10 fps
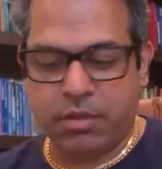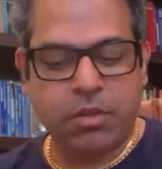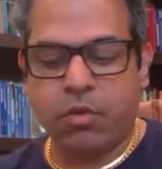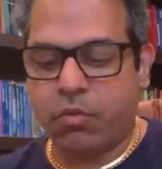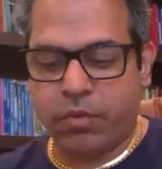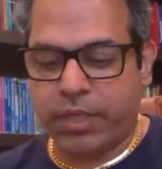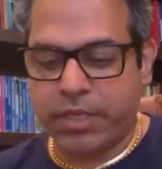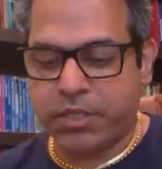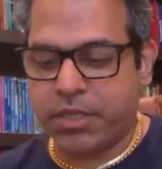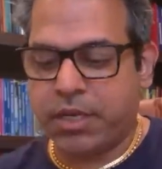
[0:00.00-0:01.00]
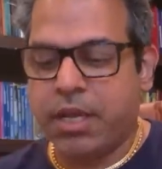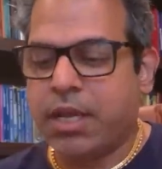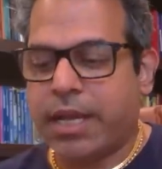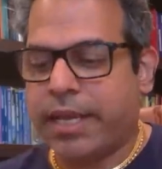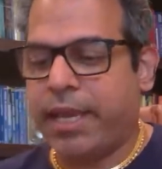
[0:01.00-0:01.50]
no religion
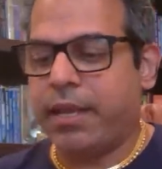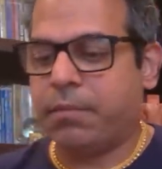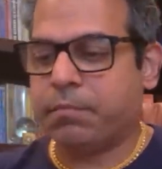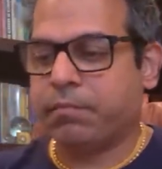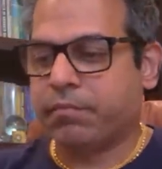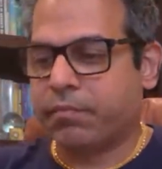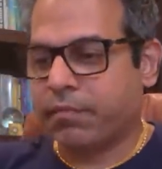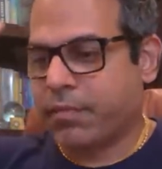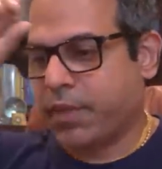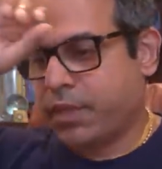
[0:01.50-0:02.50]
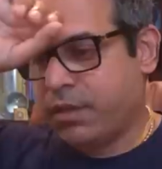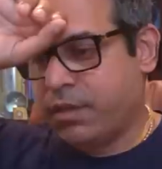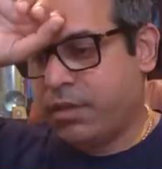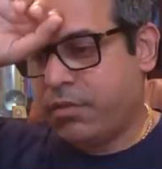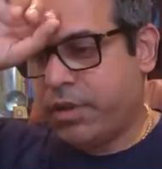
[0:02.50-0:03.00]
again
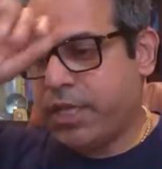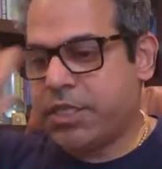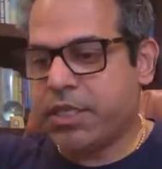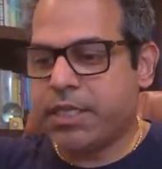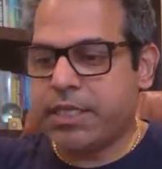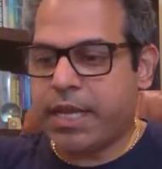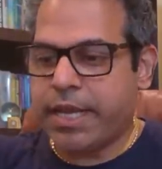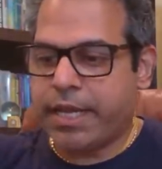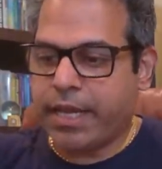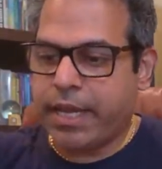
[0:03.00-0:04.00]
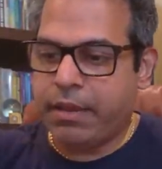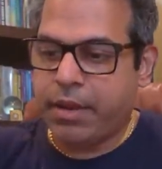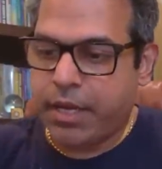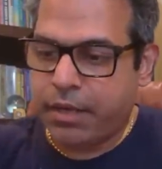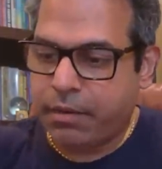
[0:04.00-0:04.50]
religion is like a
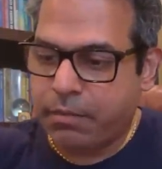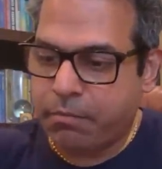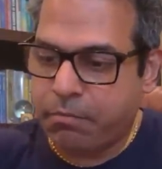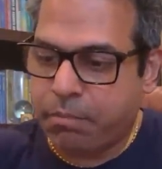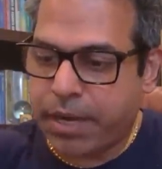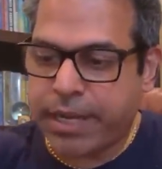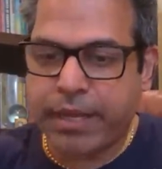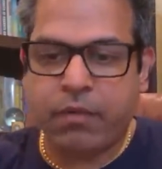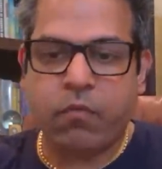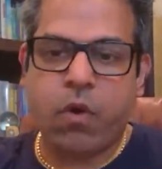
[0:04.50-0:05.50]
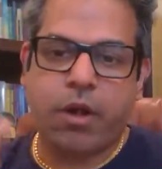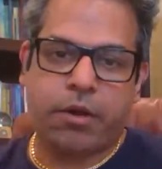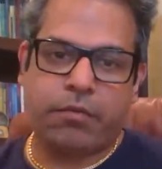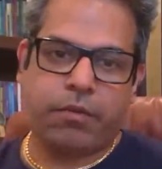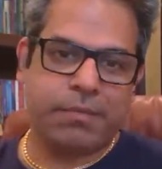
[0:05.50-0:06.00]
bucket of
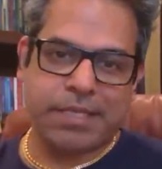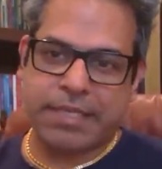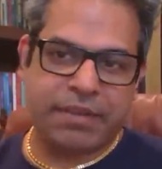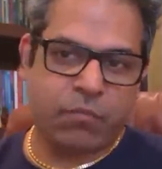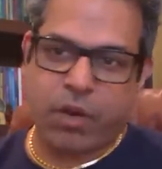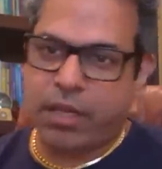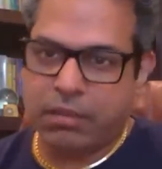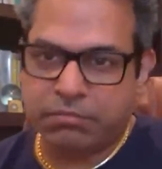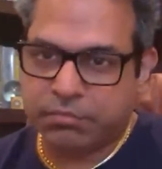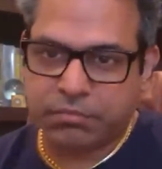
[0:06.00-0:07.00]
water from the same well